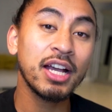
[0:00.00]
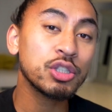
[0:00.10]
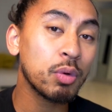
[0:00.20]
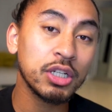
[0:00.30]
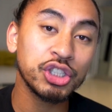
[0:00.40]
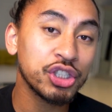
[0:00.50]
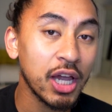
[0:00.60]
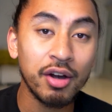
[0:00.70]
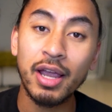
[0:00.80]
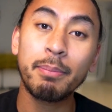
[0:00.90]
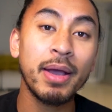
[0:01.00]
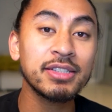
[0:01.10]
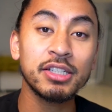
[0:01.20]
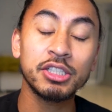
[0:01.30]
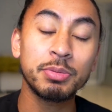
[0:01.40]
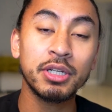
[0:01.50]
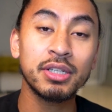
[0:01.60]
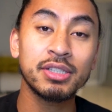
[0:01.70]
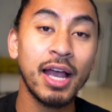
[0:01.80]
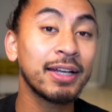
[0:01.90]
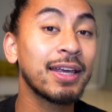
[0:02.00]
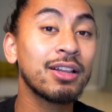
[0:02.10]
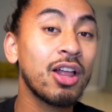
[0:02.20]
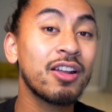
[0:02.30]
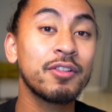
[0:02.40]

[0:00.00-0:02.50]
I just wanna share a message because I get a lot